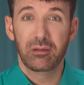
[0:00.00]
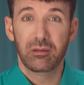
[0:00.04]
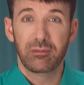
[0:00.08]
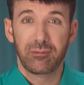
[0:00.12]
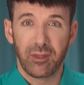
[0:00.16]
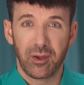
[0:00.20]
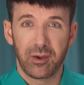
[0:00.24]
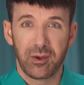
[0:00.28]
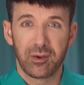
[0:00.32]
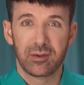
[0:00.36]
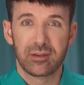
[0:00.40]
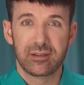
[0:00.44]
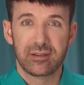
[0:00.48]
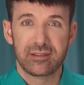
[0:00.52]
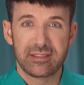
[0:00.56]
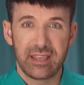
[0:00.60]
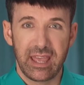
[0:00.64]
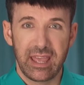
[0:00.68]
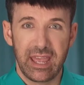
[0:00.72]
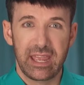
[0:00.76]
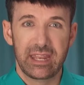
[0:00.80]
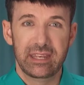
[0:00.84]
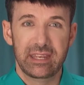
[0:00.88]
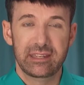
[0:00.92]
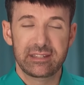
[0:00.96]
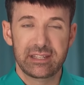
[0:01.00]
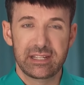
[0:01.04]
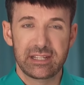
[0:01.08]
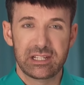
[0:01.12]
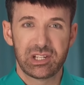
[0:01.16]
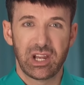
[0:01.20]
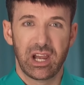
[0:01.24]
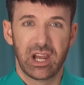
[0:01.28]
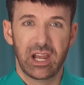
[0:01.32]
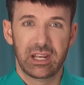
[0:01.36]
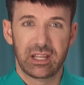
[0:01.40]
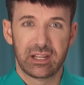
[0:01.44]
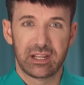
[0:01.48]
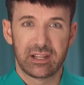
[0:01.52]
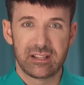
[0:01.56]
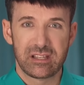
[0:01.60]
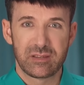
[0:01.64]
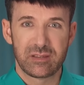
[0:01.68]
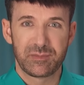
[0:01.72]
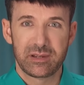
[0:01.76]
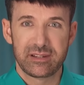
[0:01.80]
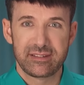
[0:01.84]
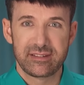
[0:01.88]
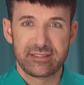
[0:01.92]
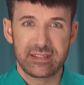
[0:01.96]
of those anti-China
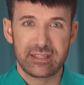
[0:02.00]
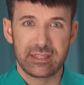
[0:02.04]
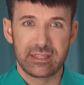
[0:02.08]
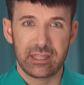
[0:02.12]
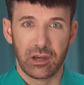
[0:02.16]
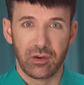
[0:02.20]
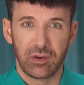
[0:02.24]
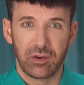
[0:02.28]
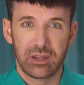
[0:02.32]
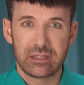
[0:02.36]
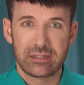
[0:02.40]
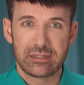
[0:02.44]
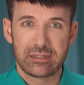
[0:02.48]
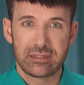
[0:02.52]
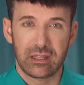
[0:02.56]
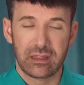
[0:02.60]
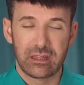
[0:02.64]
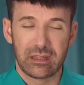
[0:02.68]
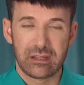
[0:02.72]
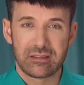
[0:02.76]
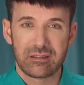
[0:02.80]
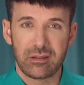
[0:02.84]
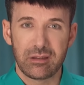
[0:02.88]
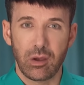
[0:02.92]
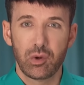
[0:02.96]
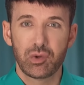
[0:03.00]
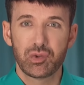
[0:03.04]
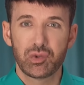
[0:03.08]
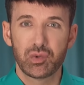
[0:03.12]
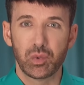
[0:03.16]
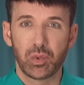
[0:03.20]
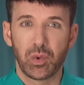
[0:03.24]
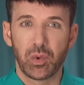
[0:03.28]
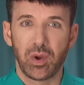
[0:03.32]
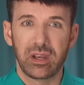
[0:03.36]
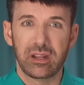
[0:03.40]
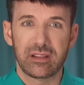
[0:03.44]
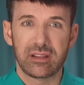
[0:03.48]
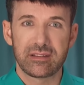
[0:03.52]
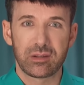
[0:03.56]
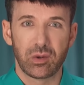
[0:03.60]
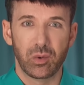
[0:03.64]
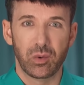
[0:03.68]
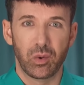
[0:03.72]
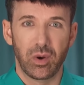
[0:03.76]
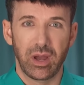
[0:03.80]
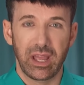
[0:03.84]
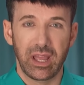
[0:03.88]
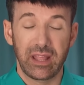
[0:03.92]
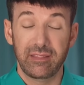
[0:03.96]
conspiracy theories, the social credit
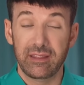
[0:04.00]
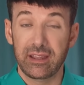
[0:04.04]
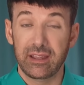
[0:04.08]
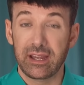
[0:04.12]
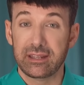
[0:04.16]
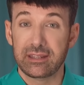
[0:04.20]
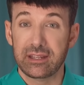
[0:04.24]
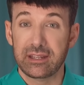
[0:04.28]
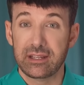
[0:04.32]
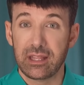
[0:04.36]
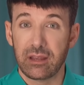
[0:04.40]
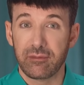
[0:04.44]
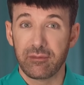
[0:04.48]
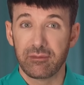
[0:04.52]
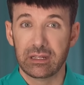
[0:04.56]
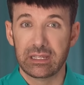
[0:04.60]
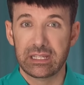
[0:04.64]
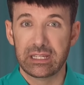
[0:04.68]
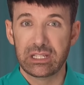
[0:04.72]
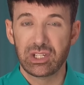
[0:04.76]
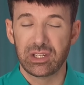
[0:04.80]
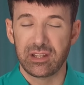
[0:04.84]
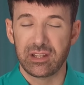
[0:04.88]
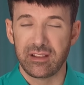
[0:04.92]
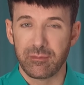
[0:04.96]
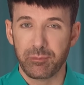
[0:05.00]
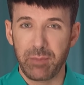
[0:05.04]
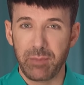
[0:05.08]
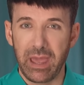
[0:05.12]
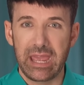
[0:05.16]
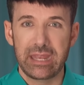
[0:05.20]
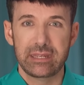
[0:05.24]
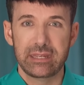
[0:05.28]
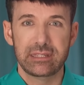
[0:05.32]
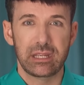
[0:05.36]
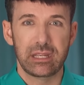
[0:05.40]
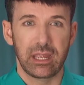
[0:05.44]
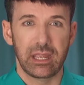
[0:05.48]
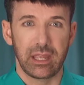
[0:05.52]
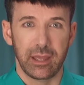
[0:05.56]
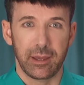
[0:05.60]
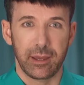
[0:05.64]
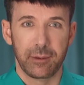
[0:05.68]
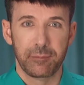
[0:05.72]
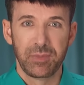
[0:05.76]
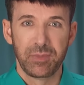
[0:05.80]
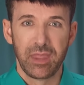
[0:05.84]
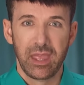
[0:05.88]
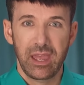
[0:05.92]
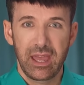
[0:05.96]
score and the idea that religion is banned
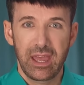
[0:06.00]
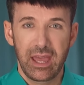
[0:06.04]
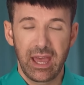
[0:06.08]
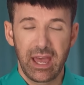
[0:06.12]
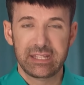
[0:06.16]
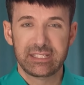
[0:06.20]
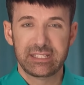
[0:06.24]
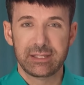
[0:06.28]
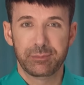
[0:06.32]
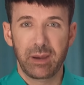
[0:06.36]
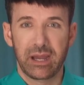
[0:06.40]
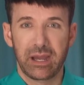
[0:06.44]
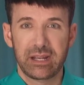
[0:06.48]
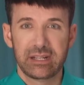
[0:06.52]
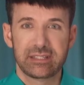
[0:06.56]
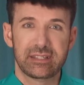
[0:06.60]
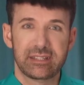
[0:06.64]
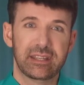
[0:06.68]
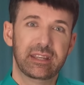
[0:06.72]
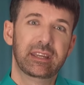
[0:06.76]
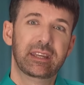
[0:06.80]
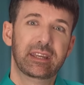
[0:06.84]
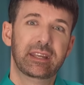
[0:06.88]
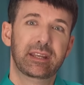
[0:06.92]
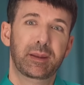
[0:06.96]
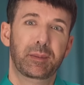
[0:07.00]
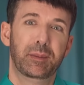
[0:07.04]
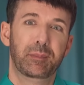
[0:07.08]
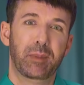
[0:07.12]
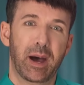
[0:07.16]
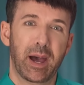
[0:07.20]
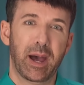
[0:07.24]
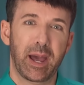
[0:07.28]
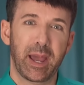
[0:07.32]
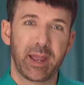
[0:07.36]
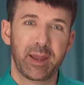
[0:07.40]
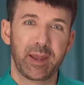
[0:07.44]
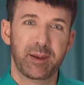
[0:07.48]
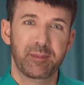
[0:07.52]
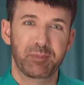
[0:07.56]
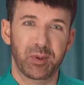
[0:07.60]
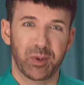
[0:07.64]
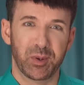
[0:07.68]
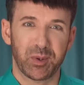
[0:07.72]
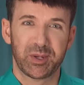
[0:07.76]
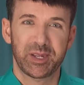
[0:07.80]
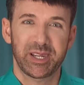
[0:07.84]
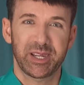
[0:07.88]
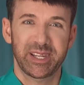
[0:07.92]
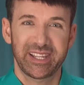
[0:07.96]
here, are debunked in my
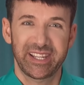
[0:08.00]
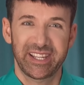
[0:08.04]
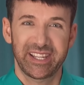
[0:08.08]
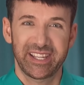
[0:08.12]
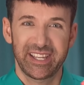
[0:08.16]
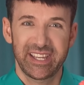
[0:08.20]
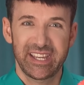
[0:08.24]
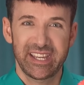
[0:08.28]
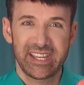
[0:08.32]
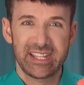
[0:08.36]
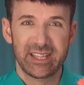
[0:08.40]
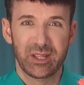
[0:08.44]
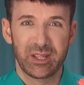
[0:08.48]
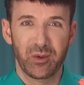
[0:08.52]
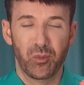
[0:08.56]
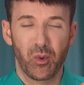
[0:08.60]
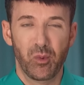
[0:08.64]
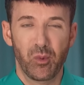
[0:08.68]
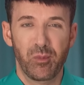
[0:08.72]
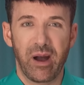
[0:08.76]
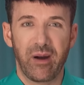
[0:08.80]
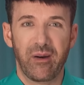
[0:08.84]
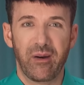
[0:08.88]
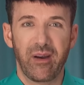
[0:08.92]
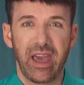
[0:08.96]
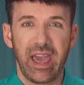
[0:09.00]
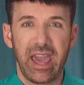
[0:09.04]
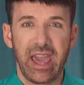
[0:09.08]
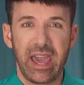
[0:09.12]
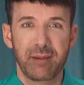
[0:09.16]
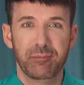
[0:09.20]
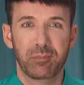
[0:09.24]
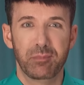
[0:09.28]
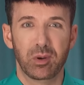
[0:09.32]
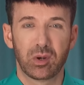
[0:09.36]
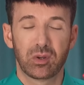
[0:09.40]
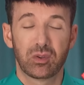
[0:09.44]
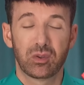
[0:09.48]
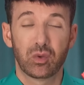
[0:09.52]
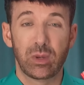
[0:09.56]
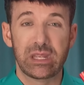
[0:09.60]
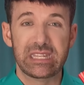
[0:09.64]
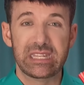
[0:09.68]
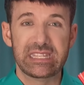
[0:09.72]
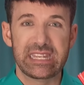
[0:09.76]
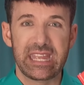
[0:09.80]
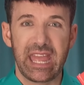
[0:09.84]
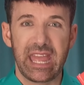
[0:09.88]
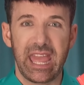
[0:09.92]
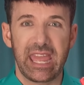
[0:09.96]
book, the Wumao Handbook
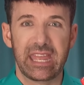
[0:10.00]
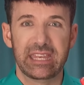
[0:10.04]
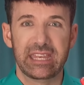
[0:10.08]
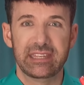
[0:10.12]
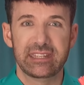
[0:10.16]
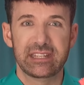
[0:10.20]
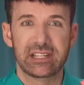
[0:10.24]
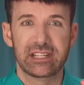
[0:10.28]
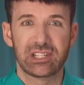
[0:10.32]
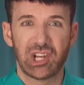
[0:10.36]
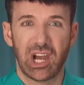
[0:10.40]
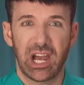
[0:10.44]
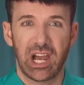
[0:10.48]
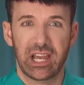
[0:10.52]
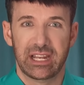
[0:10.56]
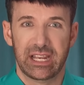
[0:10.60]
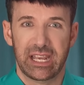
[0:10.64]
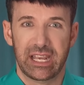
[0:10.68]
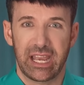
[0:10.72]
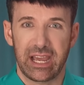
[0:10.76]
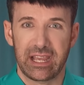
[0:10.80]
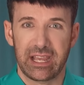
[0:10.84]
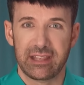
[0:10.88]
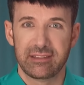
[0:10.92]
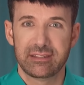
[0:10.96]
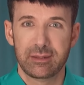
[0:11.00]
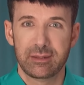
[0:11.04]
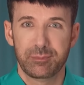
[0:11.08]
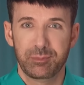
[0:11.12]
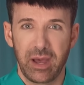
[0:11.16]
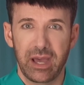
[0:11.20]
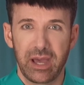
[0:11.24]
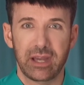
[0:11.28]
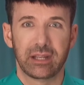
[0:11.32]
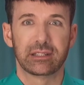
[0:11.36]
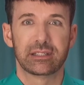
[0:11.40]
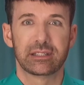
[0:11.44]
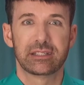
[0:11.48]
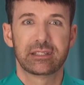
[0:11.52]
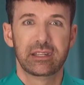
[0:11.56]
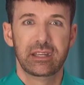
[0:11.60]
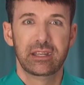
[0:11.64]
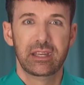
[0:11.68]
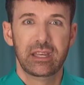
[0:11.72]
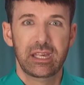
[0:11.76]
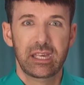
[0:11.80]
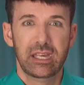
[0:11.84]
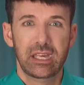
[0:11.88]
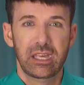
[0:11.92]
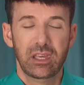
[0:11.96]
20 Anti-China Lies Debunked,
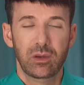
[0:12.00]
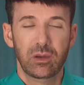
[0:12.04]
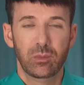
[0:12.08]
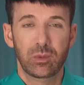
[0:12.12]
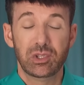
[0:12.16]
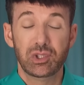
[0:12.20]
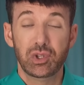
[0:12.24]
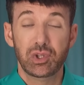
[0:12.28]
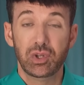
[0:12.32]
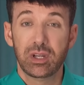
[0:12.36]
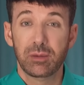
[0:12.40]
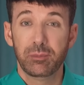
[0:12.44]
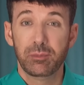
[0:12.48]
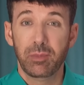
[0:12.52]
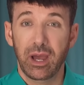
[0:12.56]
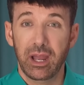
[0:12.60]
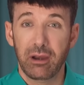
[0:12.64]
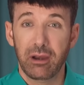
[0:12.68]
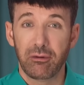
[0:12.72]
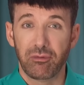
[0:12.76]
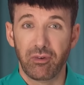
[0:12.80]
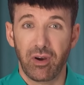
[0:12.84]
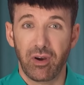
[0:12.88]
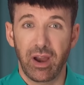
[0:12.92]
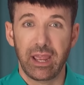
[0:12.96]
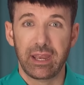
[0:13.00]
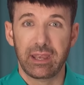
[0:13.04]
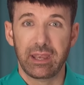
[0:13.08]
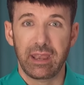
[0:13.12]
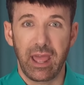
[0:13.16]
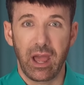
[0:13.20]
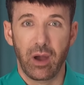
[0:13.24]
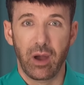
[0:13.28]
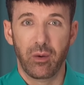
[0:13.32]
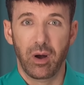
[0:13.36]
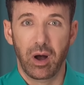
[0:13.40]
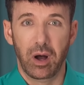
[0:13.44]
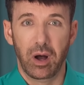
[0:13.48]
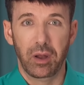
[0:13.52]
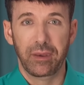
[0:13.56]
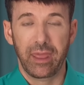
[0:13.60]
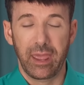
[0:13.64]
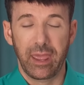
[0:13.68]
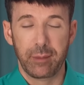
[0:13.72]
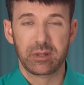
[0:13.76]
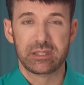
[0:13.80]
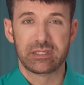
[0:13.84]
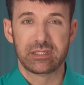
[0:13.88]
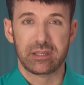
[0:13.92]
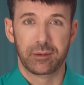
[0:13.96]
which you can buy right now on
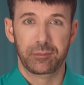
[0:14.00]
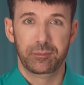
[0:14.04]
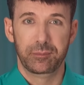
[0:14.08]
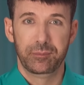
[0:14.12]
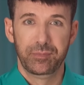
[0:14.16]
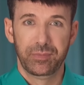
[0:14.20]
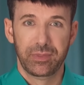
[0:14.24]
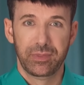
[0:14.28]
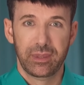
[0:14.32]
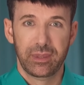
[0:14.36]
Amazon.